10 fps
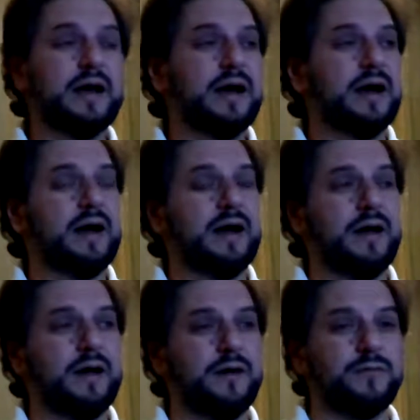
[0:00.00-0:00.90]

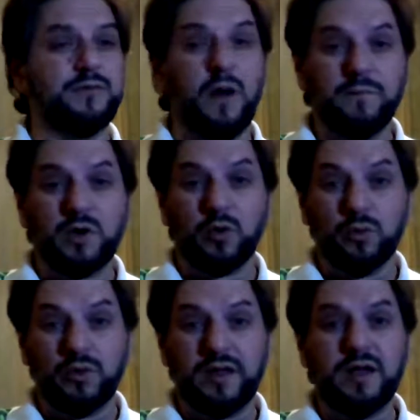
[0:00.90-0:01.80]
from
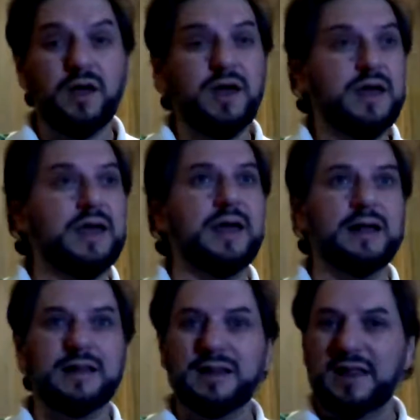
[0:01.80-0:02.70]
Carulli,
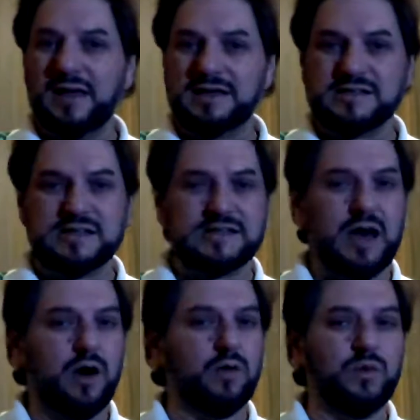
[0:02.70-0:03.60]
he lays this
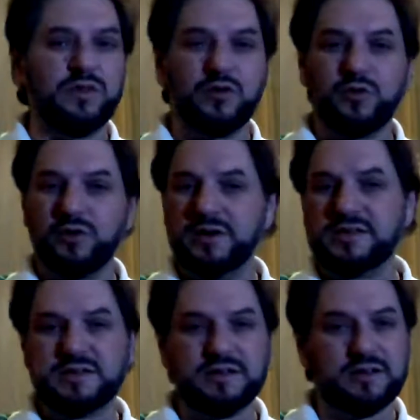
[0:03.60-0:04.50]
out with
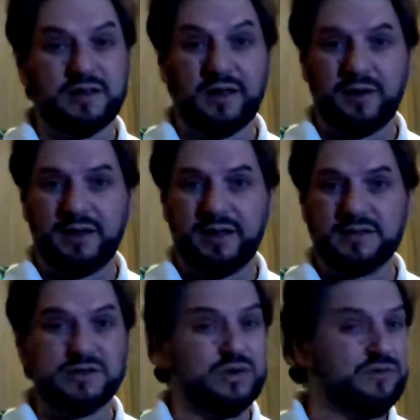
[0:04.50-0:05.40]
crystal clarity.
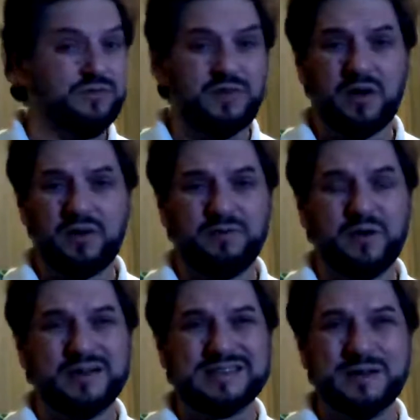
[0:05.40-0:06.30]
So it's very,
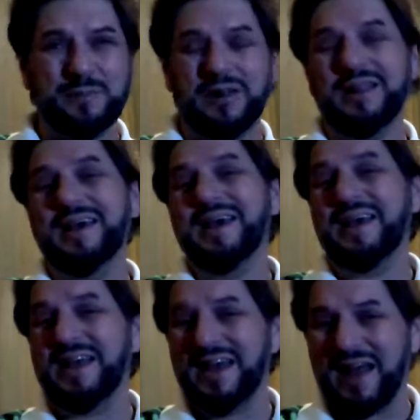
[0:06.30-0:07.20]
very simple
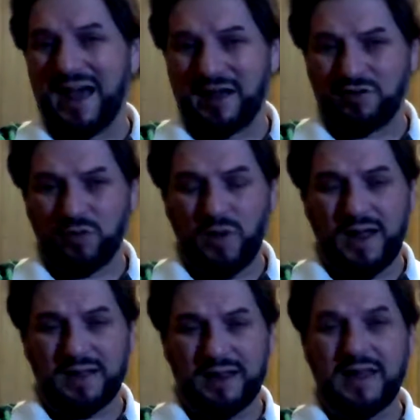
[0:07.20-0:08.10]
in
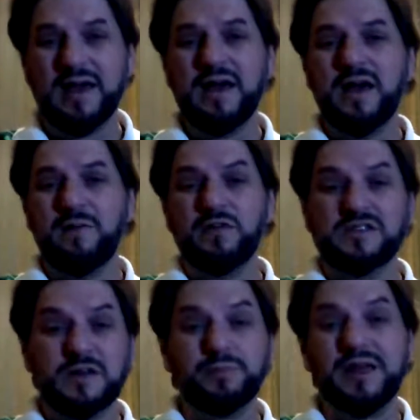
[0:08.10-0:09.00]
actuality if you
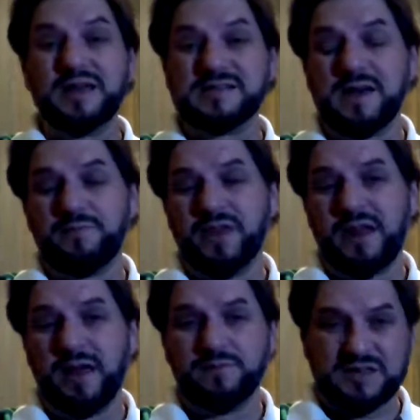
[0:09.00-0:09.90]
simply accept the
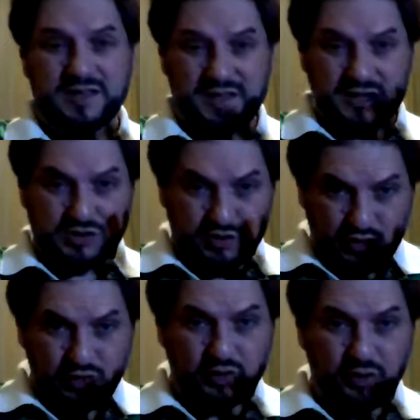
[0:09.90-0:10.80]
names in these
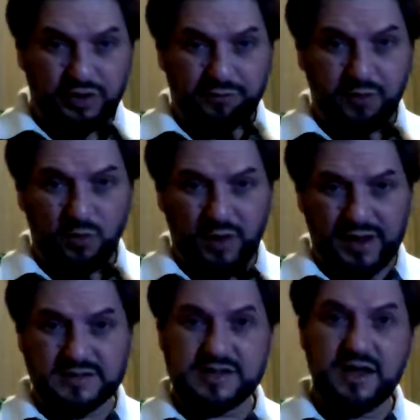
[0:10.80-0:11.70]
two different
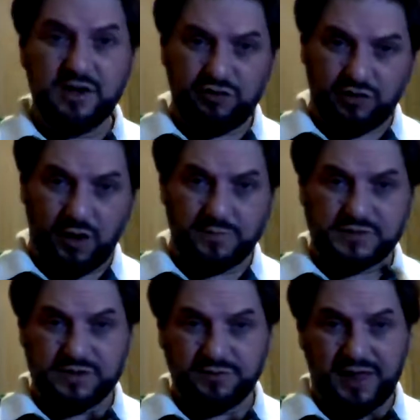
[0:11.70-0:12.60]
ways,
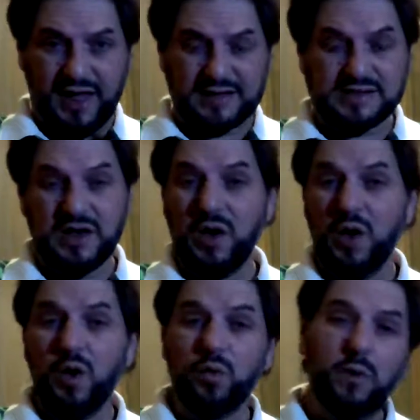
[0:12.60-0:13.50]
sharps and flats.
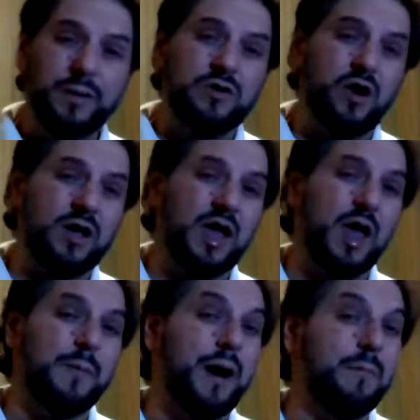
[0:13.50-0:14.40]
We'll be
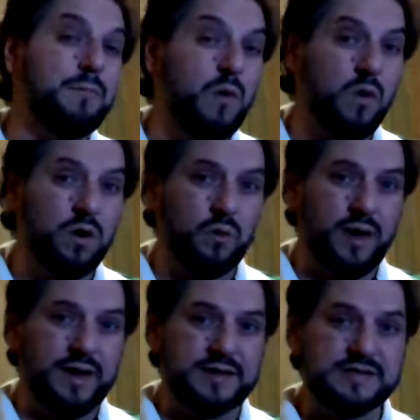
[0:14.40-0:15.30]
talking about more
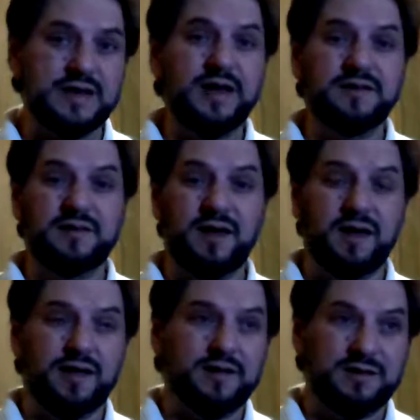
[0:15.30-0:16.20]
ways
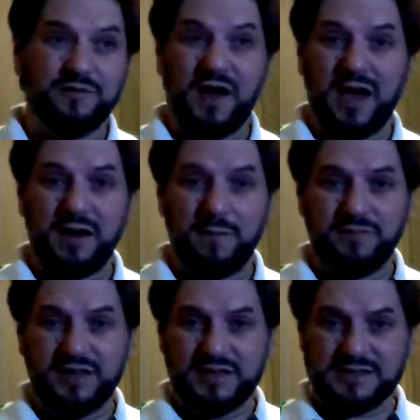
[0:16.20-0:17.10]
to divide
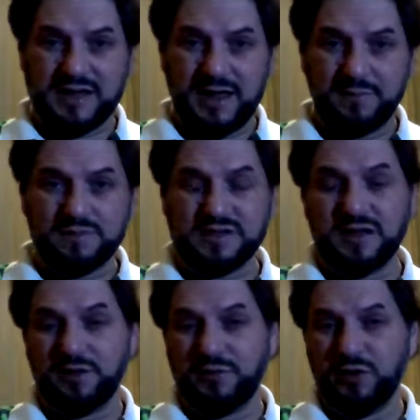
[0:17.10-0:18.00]
up these names
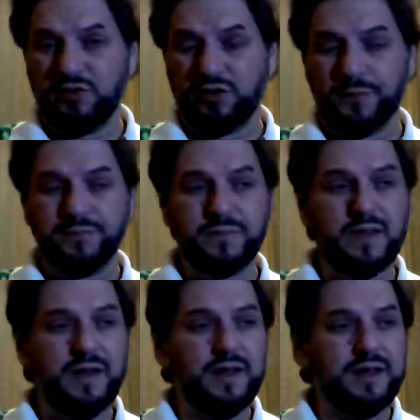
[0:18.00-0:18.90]
in the future.
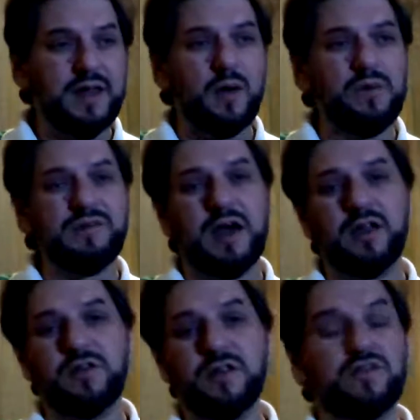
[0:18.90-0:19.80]
Now we've
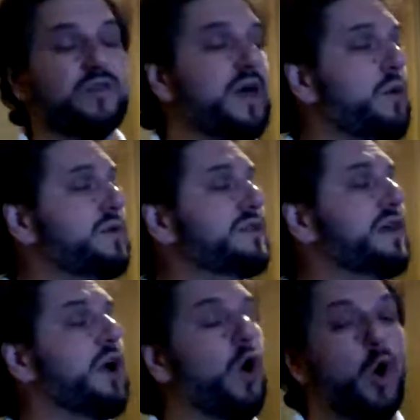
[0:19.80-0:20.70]
got it, so that was
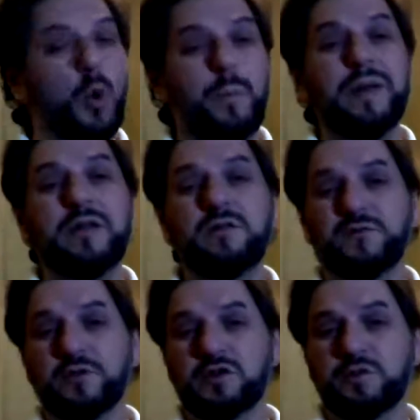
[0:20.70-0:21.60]
the open
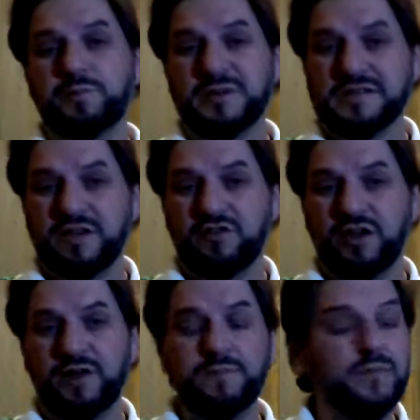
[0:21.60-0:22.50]
first
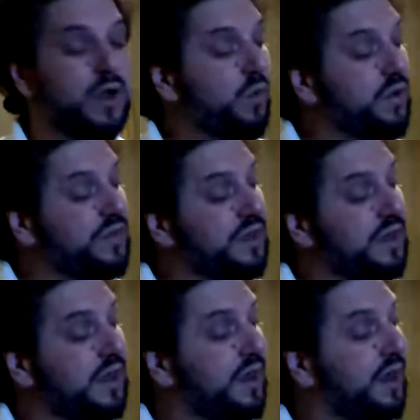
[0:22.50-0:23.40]
position with
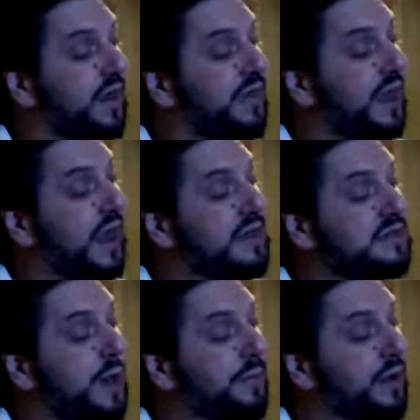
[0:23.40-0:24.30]
the that
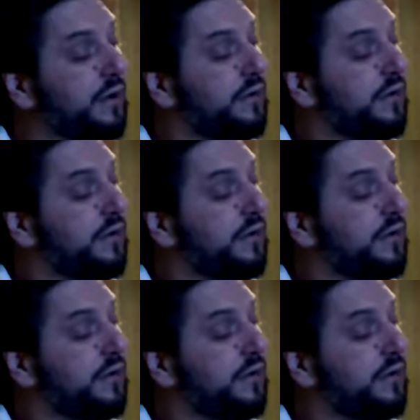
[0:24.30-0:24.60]
ends up here